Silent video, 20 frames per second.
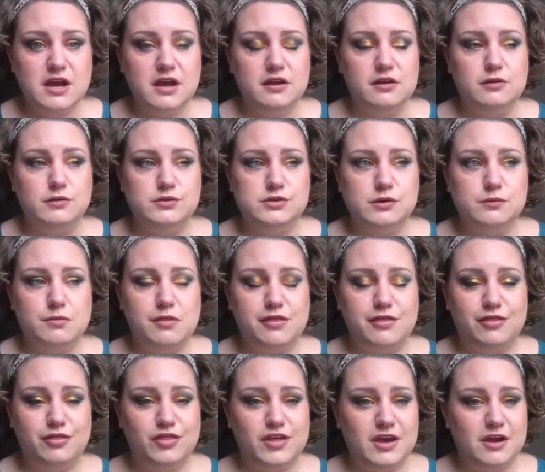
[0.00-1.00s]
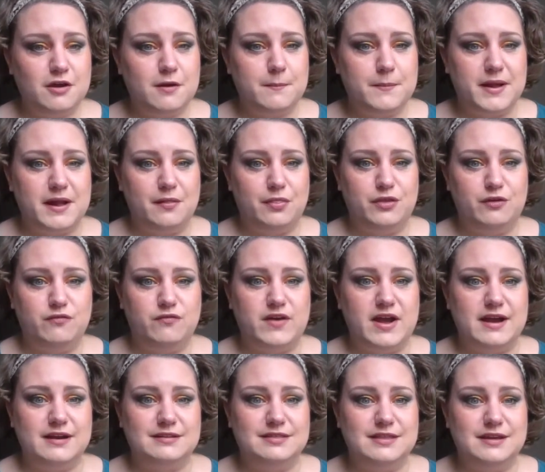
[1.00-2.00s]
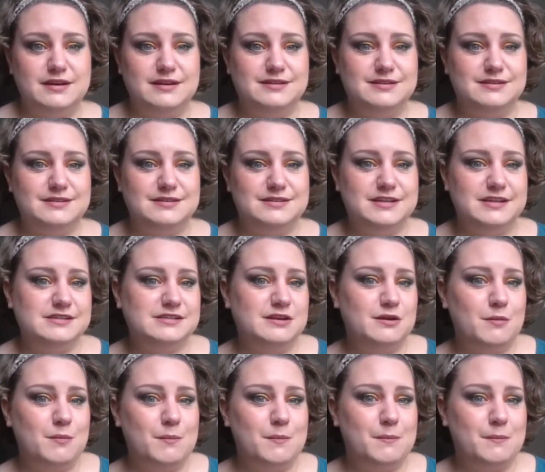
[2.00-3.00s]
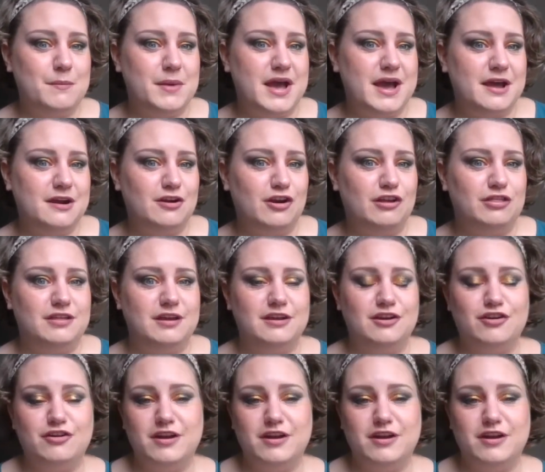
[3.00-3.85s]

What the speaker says: you don't think about the fact that it doesn't matter that you're